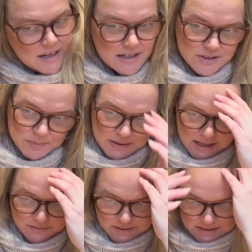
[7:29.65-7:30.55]
Let's open
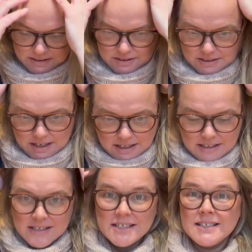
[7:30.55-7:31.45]
Advents. Today it
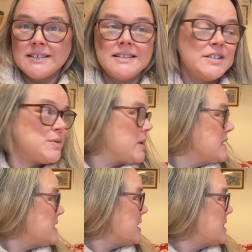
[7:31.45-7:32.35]
is the
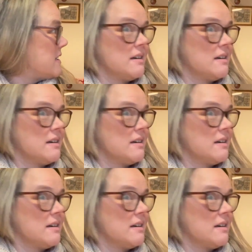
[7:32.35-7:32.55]
20th.